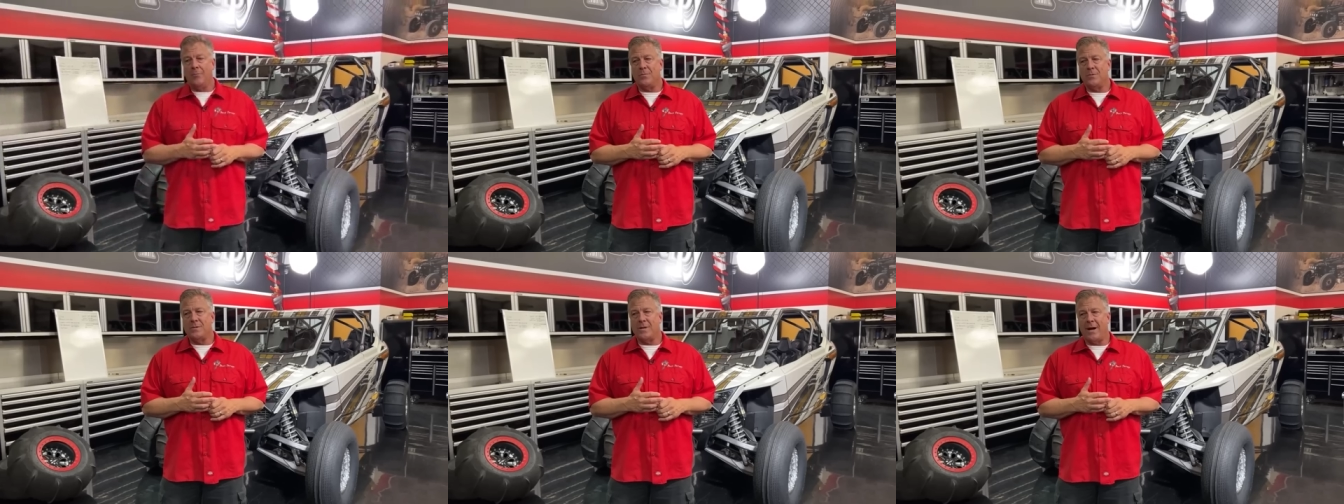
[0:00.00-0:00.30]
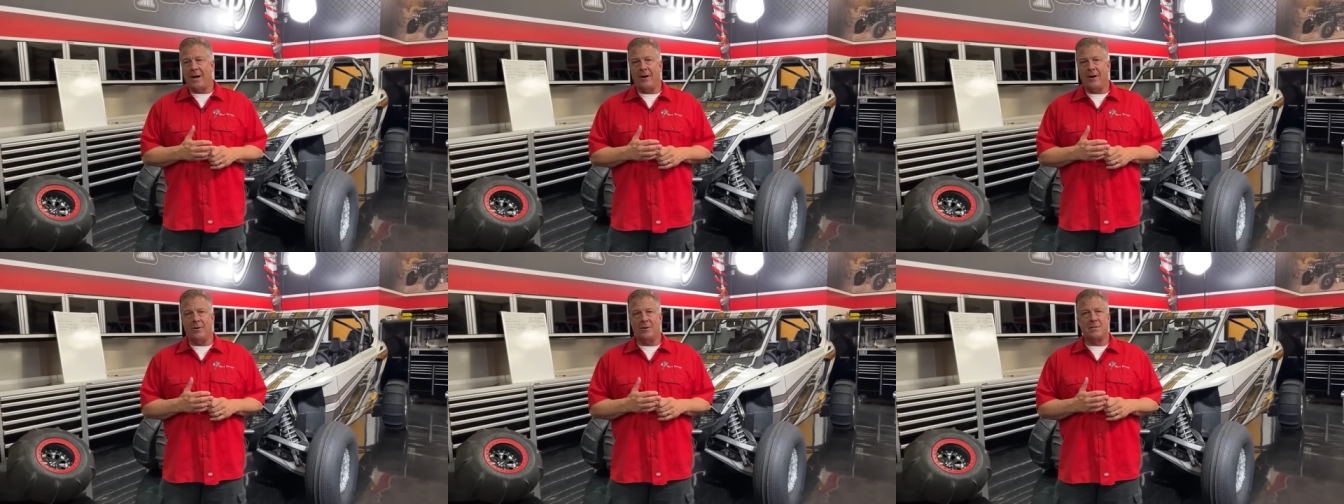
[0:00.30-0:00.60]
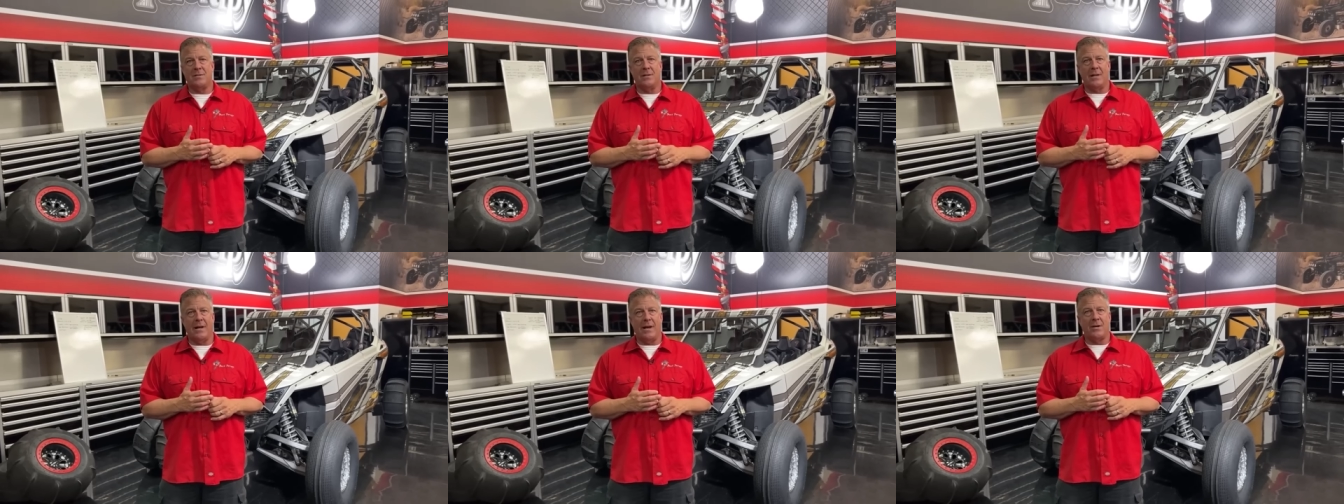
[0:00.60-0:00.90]
Tire
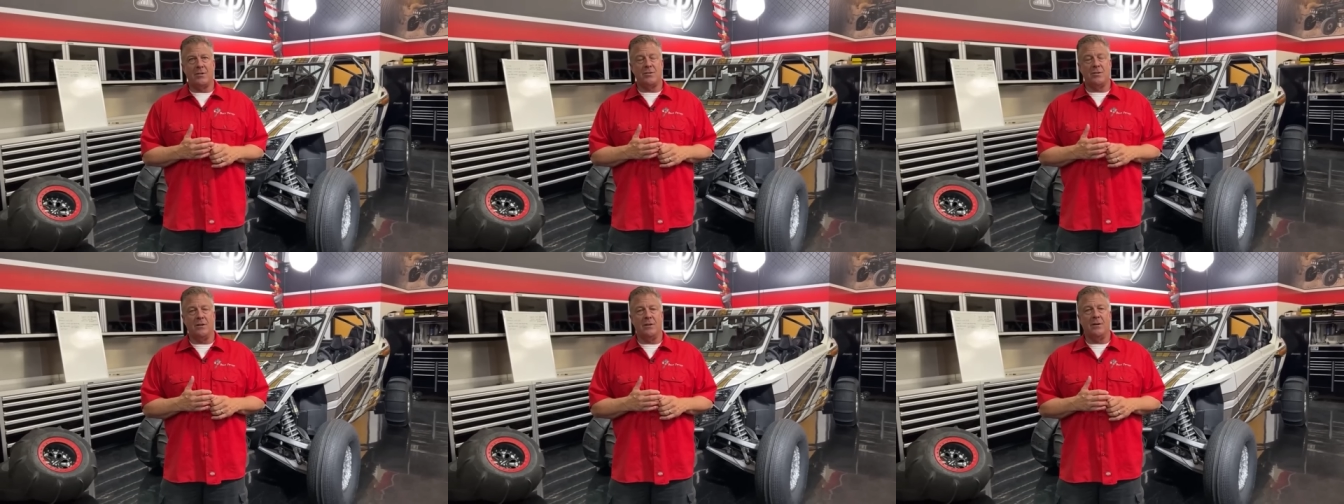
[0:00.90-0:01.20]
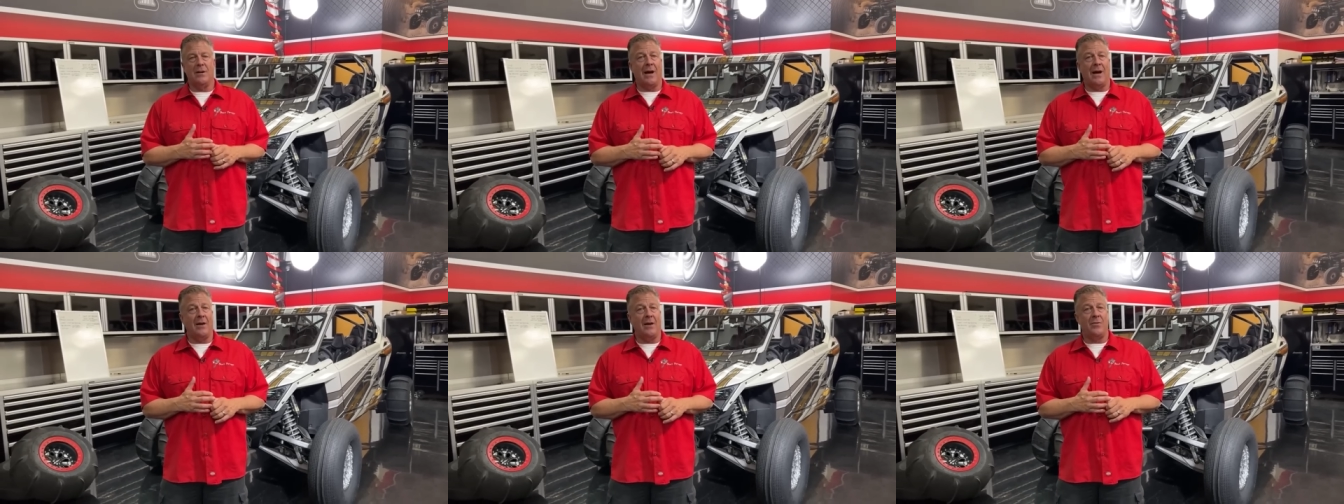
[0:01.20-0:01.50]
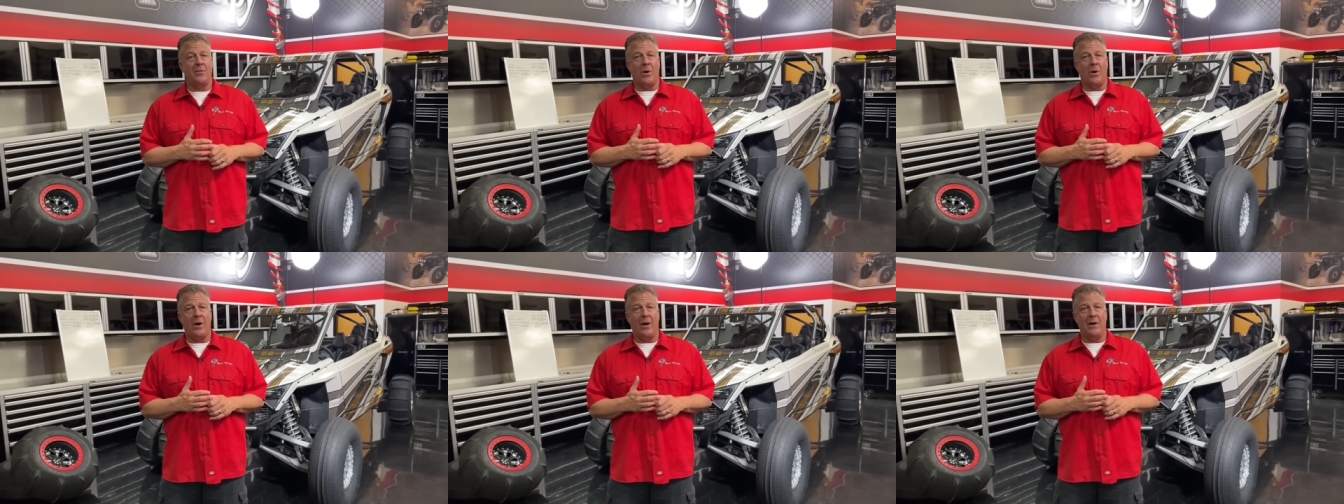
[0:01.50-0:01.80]
selection,
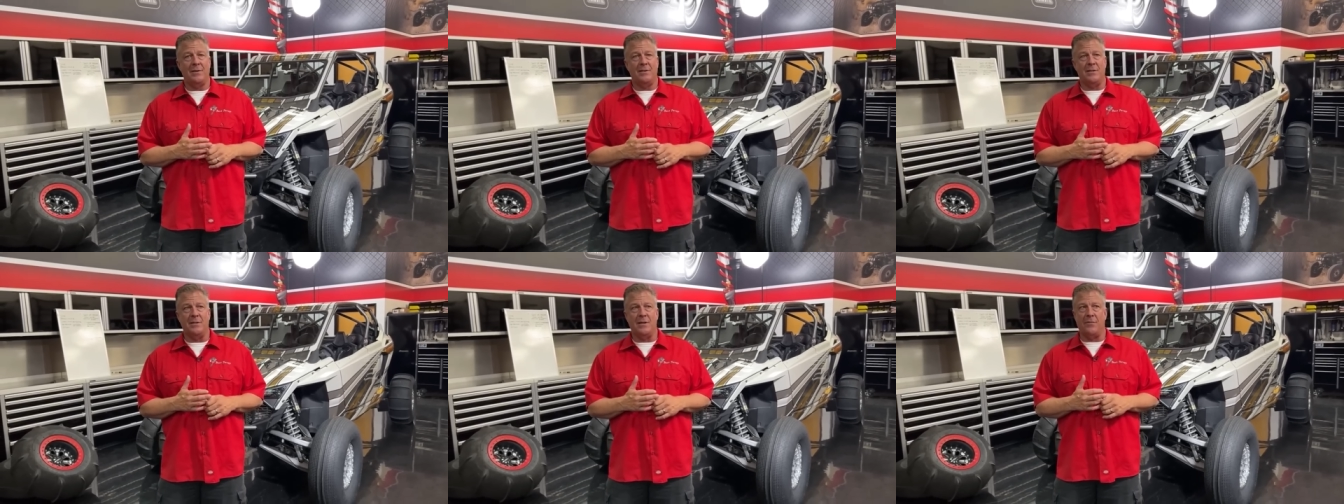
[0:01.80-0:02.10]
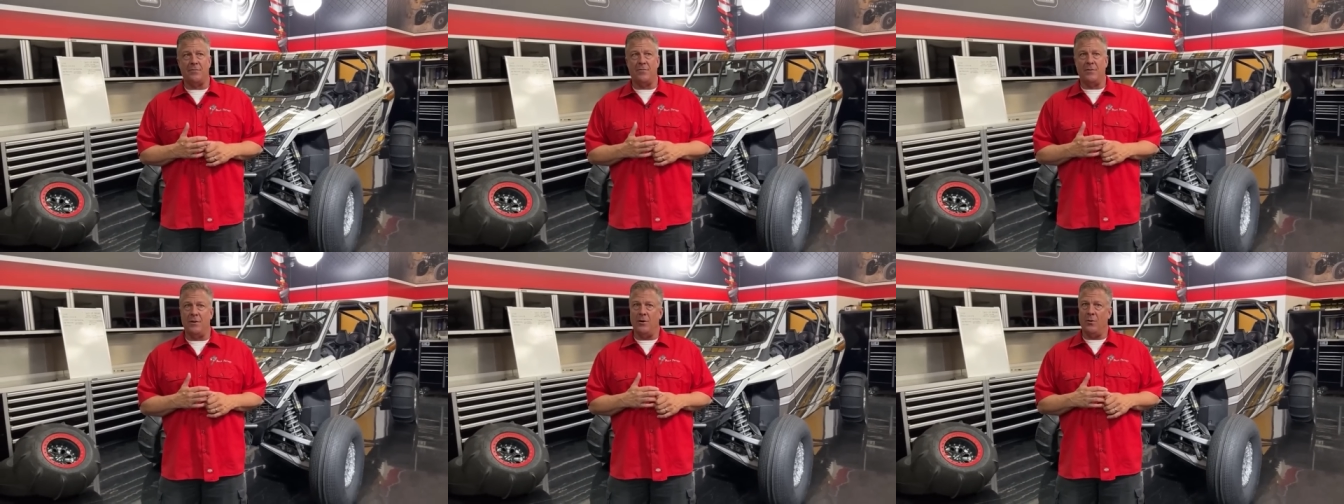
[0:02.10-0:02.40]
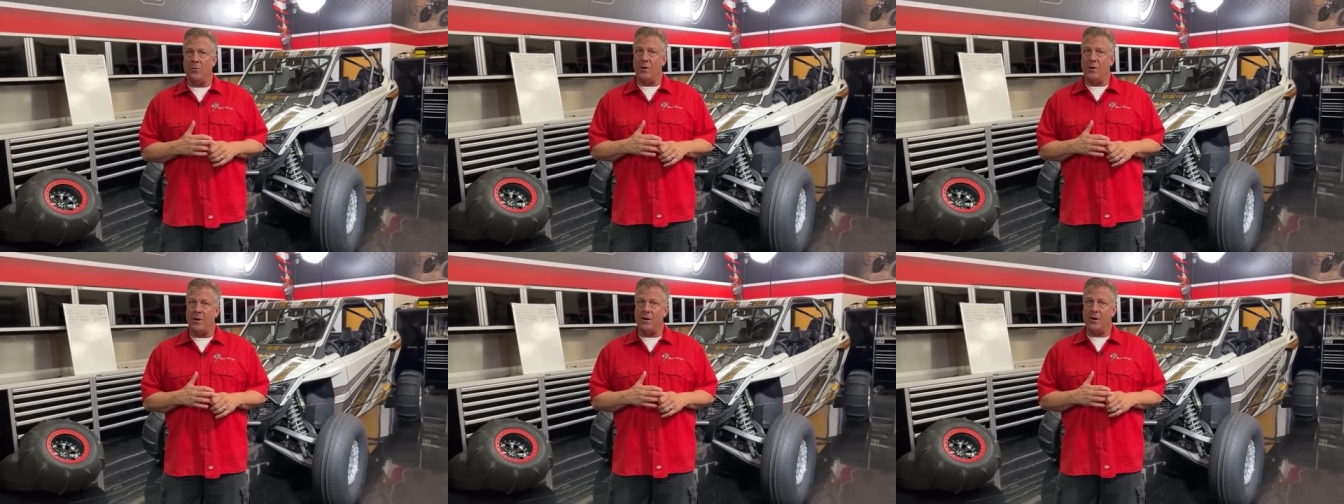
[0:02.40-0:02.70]
height-wise, you definitely
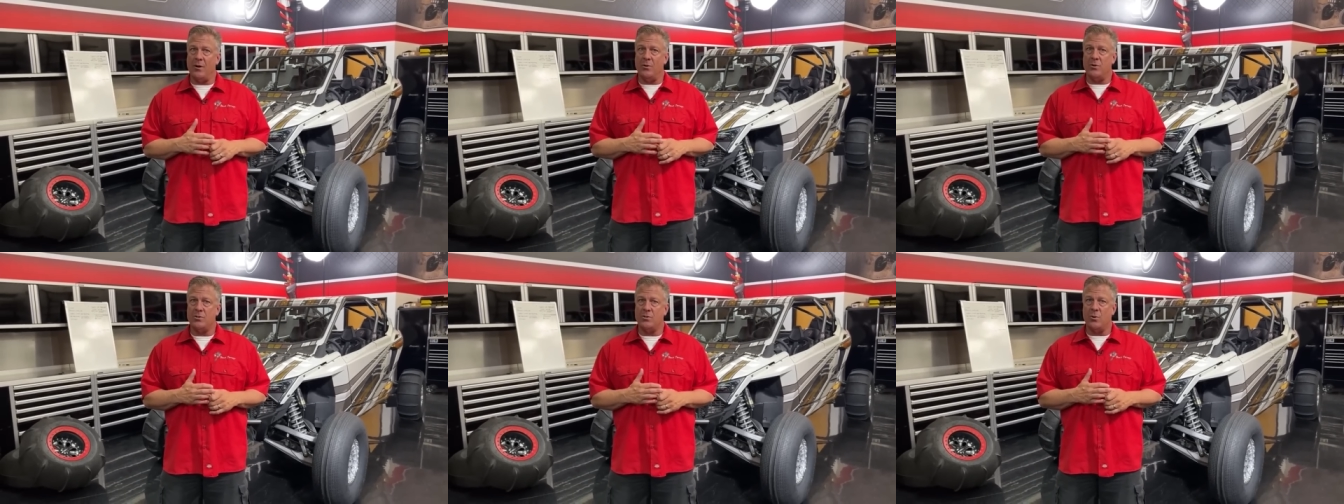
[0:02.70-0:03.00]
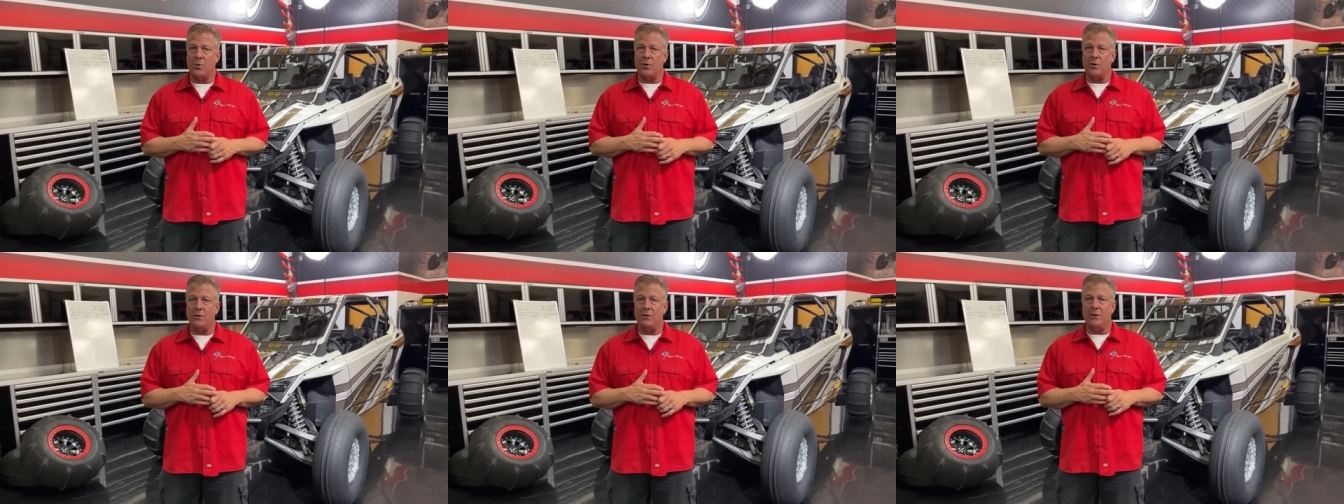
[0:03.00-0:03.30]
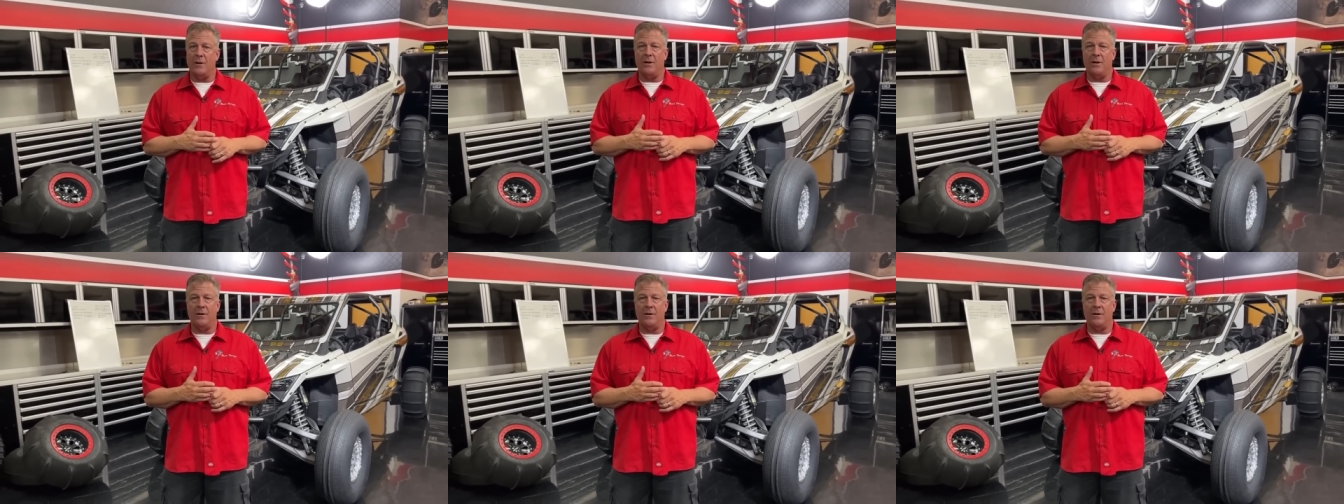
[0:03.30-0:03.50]
don't want to go short.